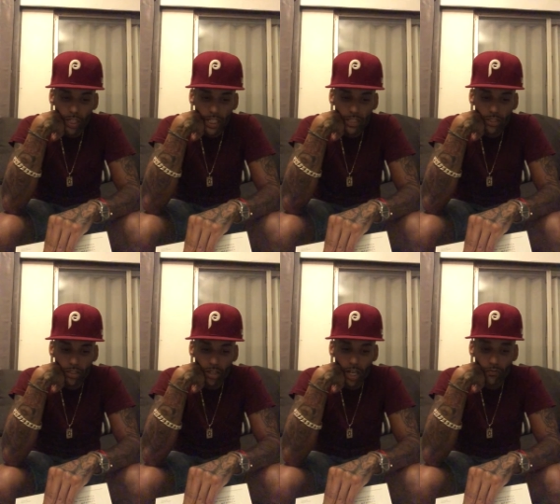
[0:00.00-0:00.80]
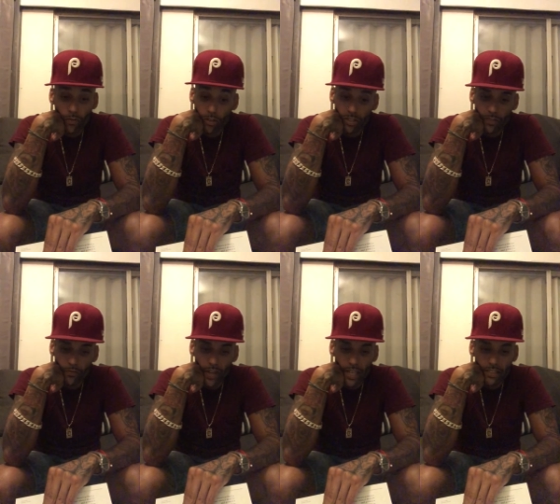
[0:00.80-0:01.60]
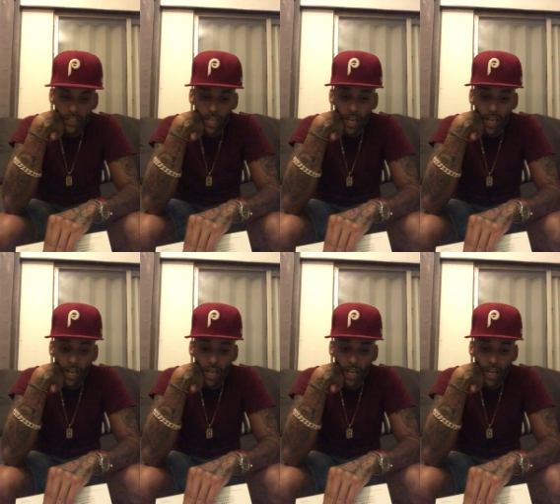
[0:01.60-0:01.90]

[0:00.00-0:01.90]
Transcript: lead to adverse effects.